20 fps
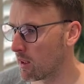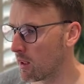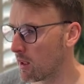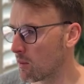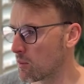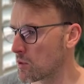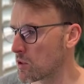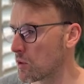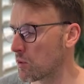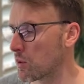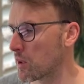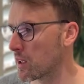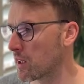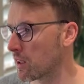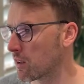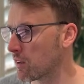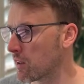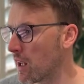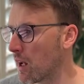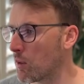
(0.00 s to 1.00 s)
Um, so if we
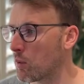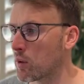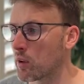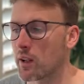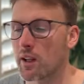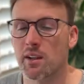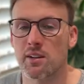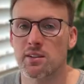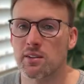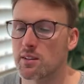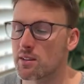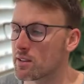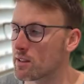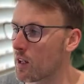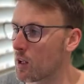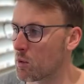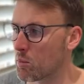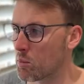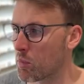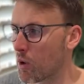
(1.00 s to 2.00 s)
click on that one, it's the
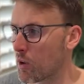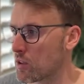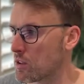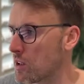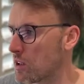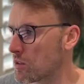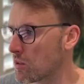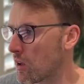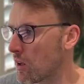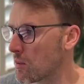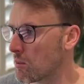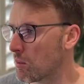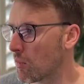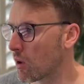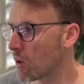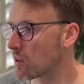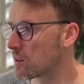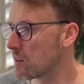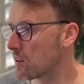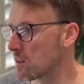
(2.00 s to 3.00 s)
same process, right?
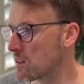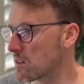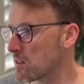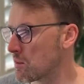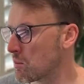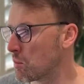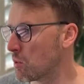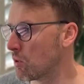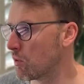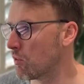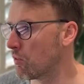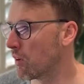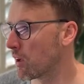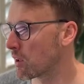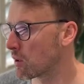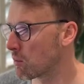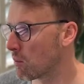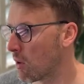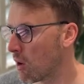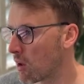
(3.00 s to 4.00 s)
Marketing is simple,
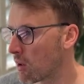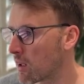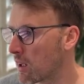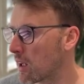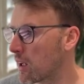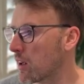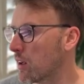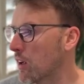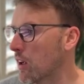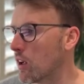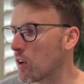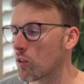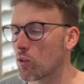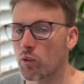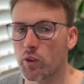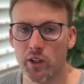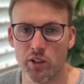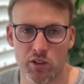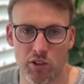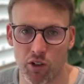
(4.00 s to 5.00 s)
find a market,
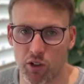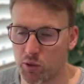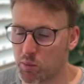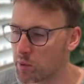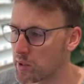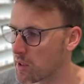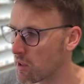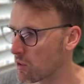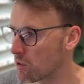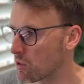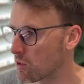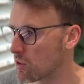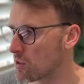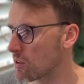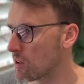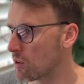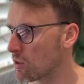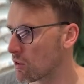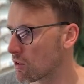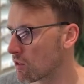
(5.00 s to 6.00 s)
research potential
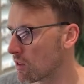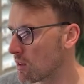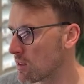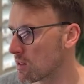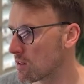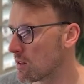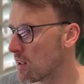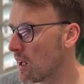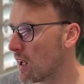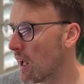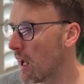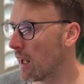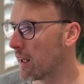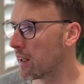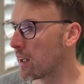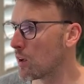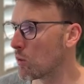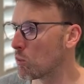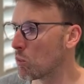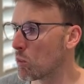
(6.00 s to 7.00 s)
solutions,
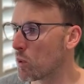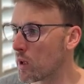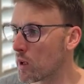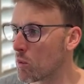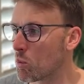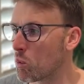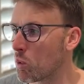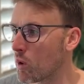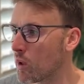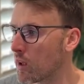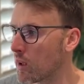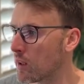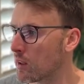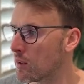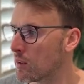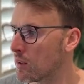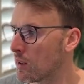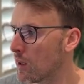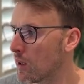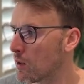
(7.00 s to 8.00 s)
and then we
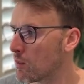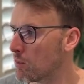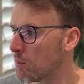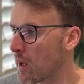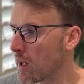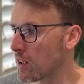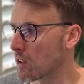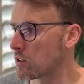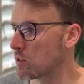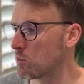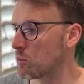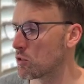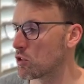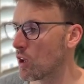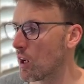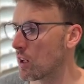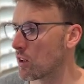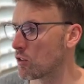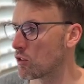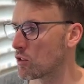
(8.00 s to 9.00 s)
would make some
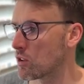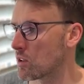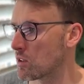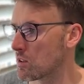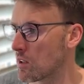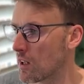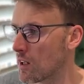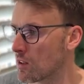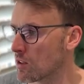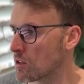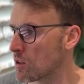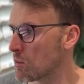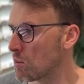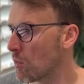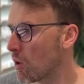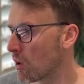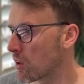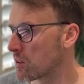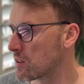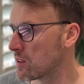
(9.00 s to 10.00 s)
changes here. So
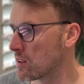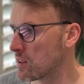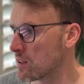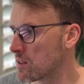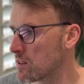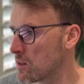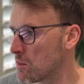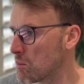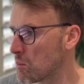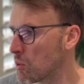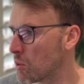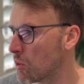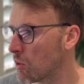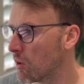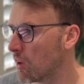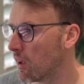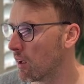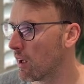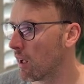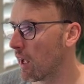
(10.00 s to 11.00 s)
marketing is
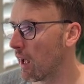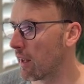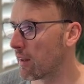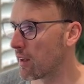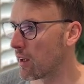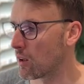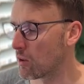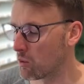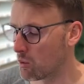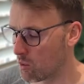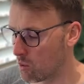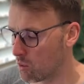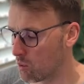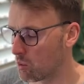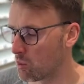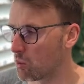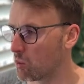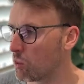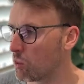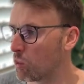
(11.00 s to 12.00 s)
simple, and then
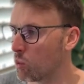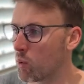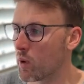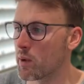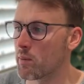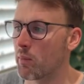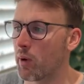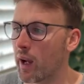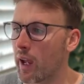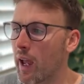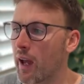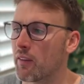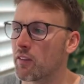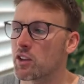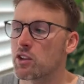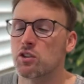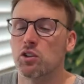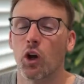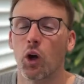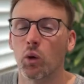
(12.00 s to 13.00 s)
we might
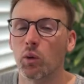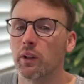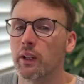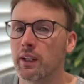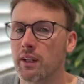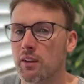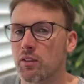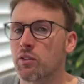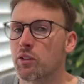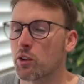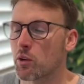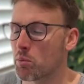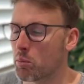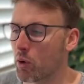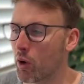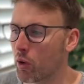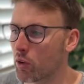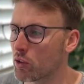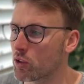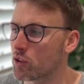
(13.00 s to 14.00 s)
have a totally different
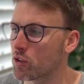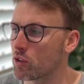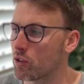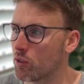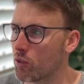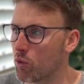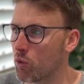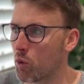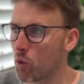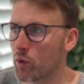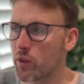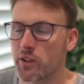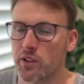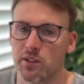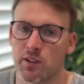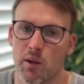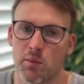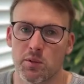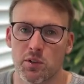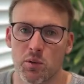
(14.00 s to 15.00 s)
approach for the
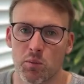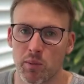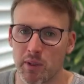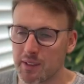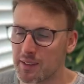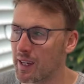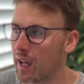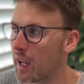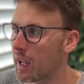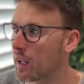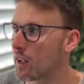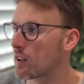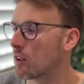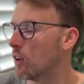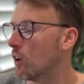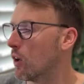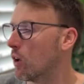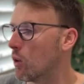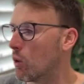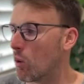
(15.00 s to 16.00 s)
steps that we
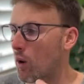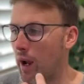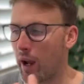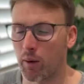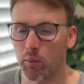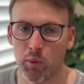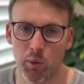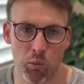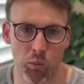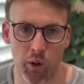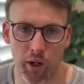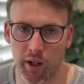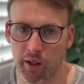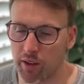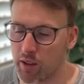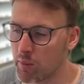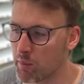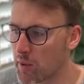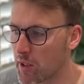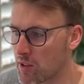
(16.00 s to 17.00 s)
take or how we
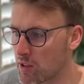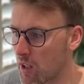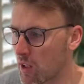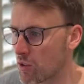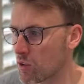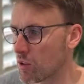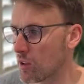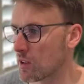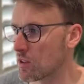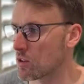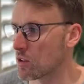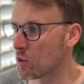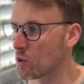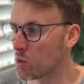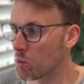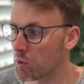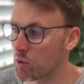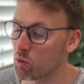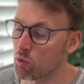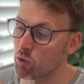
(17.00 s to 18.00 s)
word them, etc. And so
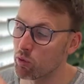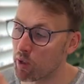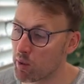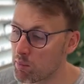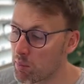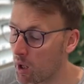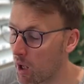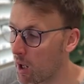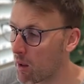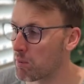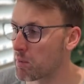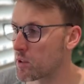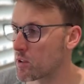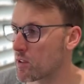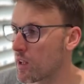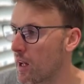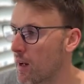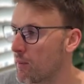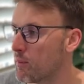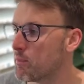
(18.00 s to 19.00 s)
you would
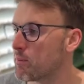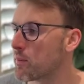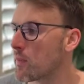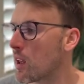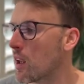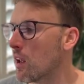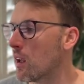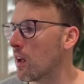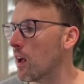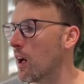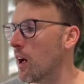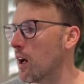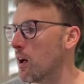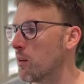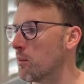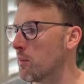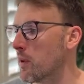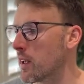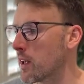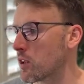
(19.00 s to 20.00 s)
repurpose that,
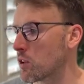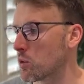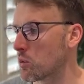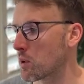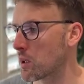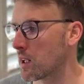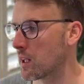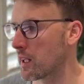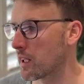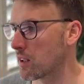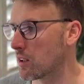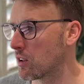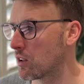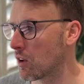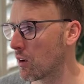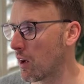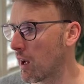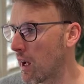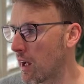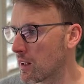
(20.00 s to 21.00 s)
um, and then you would click,
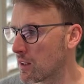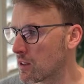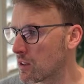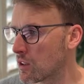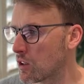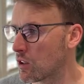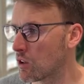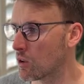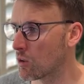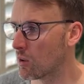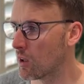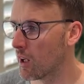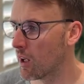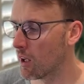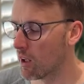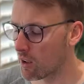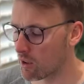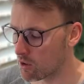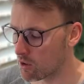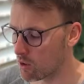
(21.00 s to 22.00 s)
you know, add to queue.
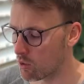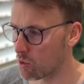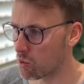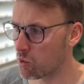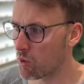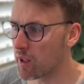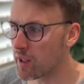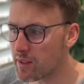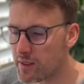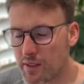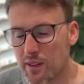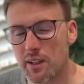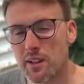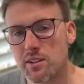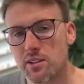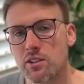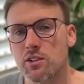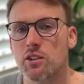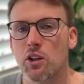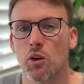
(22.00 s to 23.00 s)
The reason
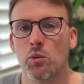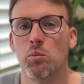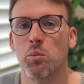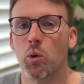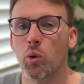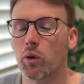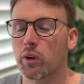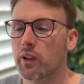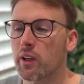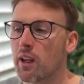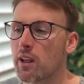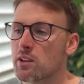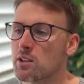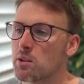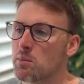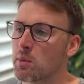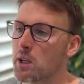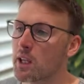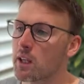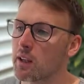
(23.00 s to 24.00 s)
this is so important
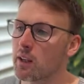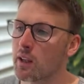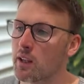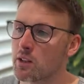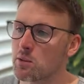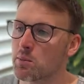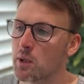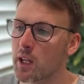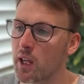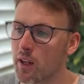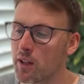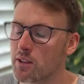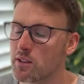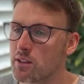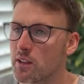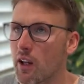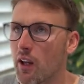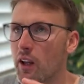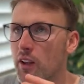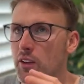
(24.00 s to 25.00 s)
is it be is
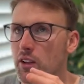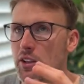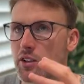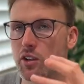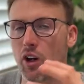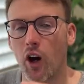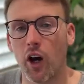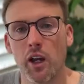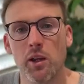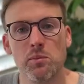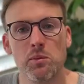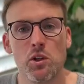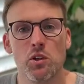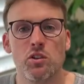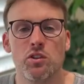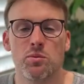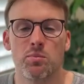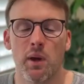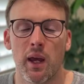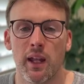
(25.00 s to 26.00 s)
because the time
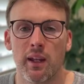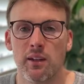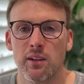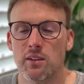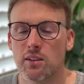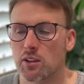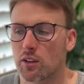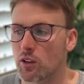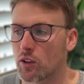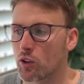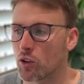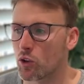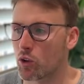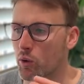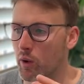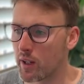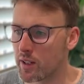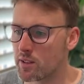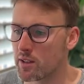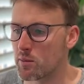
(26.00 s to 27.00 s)
you spend
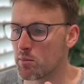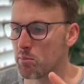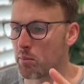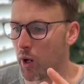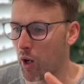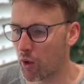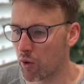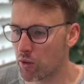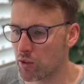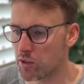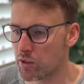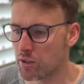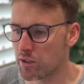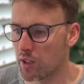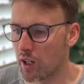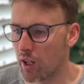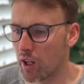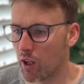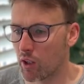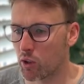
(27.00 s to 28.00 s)
creating
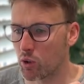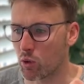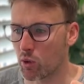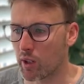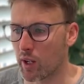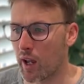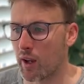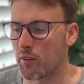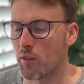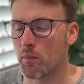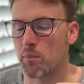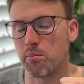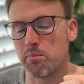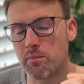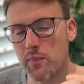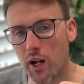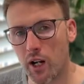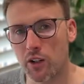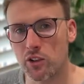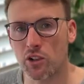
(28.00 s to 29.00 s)
posts, you're going to have a
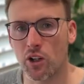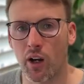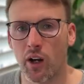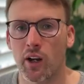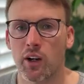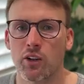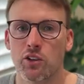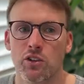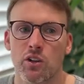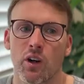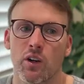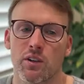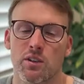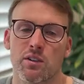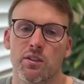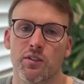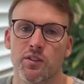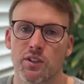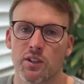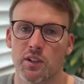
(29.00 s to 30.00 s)
much higher
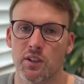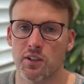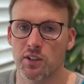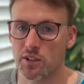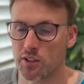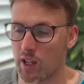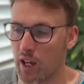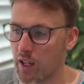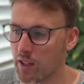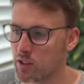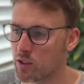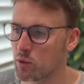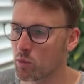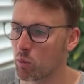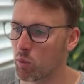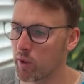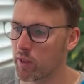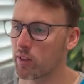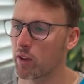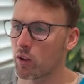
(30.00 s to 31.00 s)
chance of
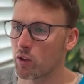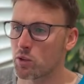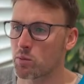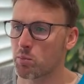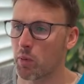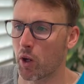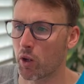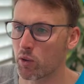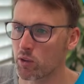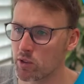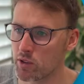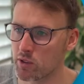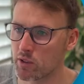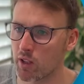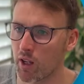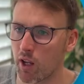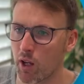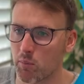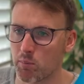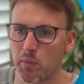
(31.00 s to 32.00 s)
success with those posts